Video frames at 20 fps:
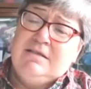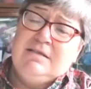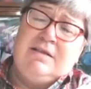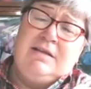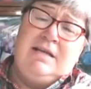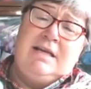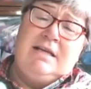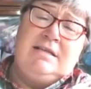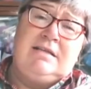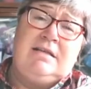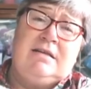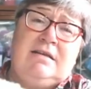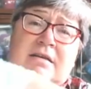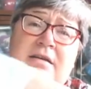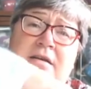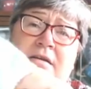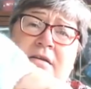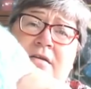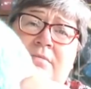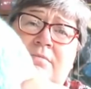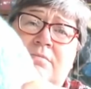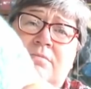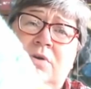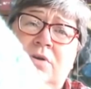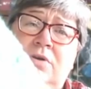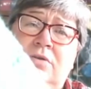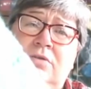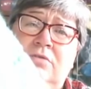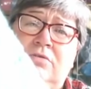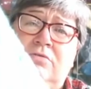So there's a, a kind of
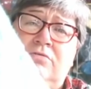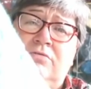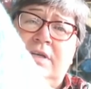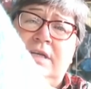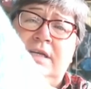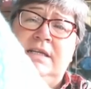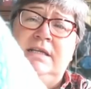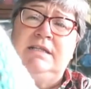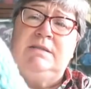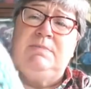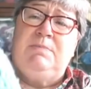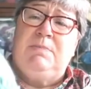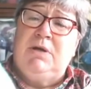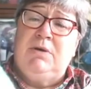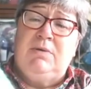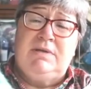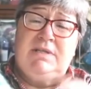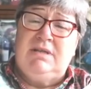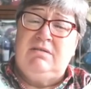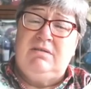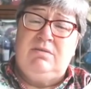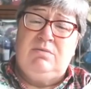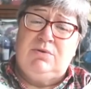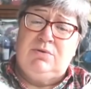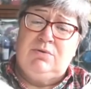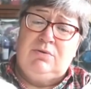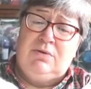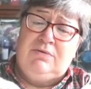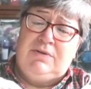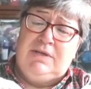mottled green into blue. I don't know
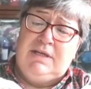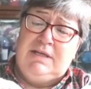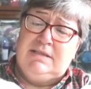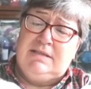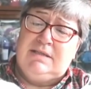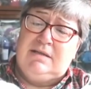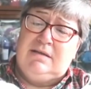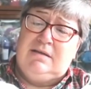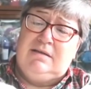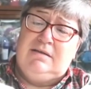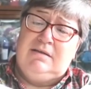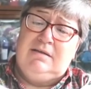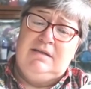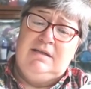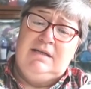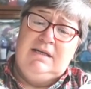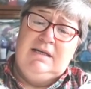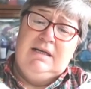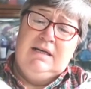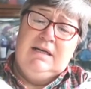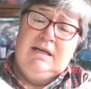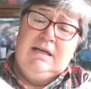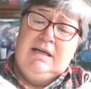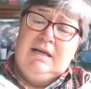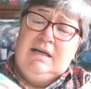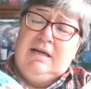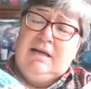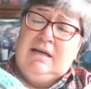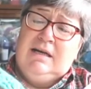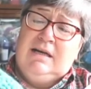what all of these are.
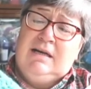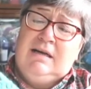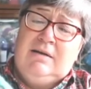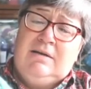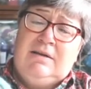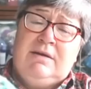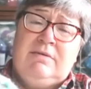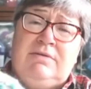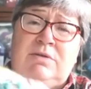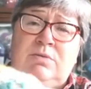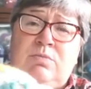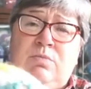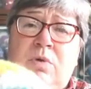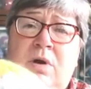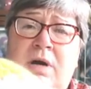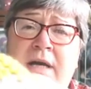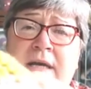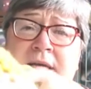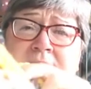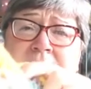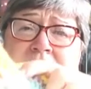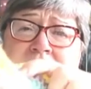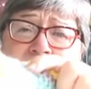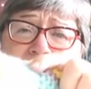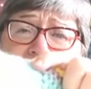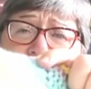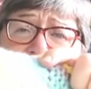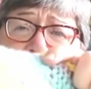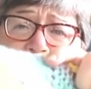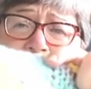Uh, there was a
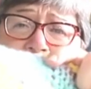white,